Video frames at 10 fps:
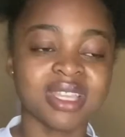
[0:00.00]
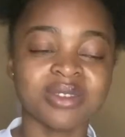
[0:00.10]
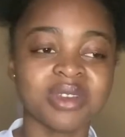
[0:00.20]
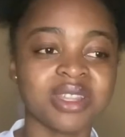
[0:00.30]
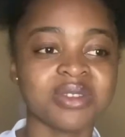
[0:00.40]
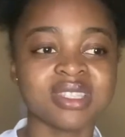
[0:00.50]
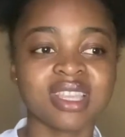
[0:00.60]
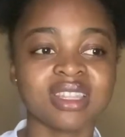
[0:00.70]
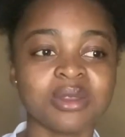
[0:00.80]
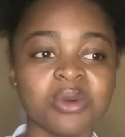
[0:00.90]
all I know is
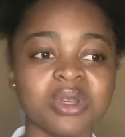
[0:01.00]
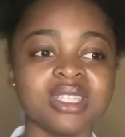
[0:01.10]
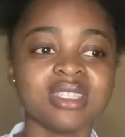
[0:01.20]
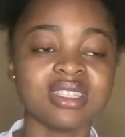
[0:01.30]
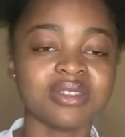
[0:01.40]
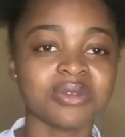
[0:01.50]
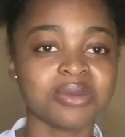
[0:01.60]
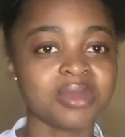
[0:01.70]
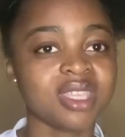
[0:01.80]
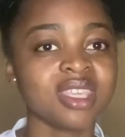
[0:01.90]
that God did it for
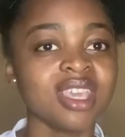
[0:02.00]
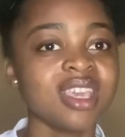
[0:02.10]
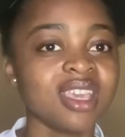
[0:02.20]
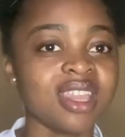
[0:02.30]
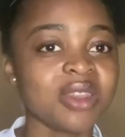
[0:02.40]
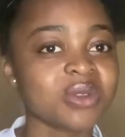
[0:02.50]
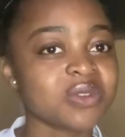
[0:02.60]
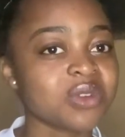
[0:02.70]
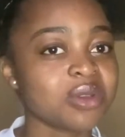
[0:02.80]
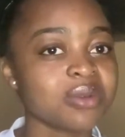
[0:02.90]
me, and it was
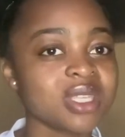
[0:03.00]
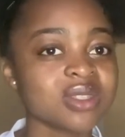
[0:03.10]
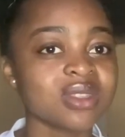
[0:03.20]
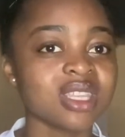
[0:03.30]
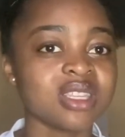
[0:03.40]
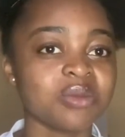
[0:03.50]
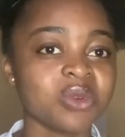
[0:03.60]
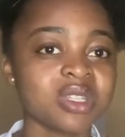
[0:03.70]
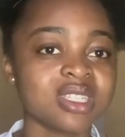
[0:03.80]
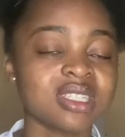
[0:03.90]
for a reason that he
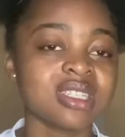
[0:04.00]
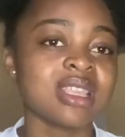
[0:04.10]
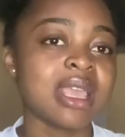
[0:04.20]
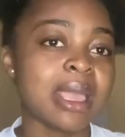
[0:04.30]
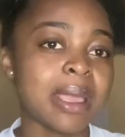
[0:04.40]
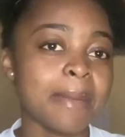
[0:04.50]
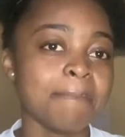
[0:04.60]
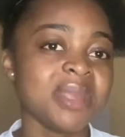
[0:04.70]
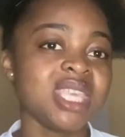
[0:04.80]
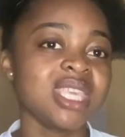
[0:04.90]
brought
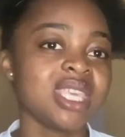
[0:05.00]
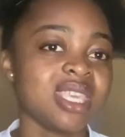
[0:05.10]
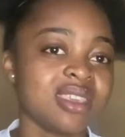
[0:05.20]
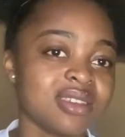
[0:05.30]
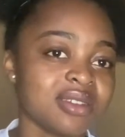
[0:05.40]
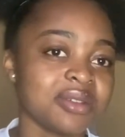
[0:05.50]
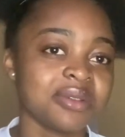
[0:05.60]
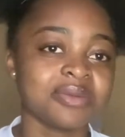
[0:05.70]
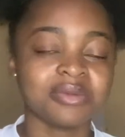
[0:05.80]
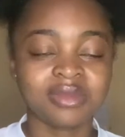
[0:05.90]
me here.
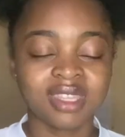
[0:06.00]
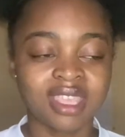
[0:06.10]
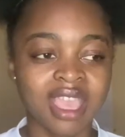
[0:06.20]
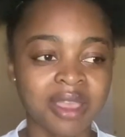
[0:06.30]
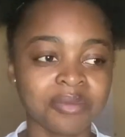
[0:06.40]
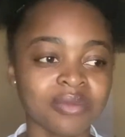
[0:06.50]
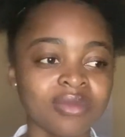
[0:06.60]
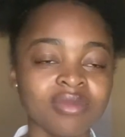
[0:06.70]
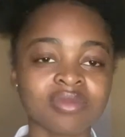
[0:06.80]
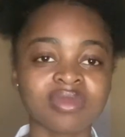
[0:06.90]
Yeah,
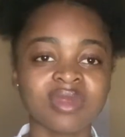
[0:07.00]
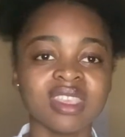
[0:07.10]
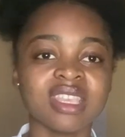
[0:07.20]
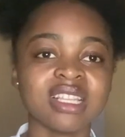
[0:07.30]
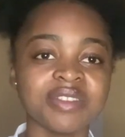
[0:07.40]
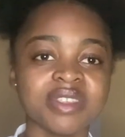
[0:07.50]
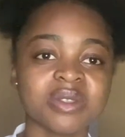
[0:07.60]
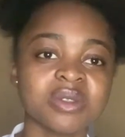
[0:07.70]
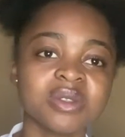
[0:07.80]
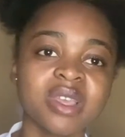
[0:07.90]

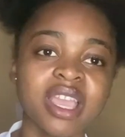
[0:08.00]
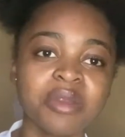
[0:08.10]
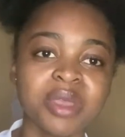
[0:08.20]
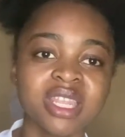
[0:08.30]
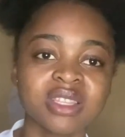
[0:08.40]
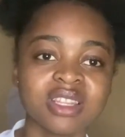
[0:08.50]
Livingstone. So yeah, I made it to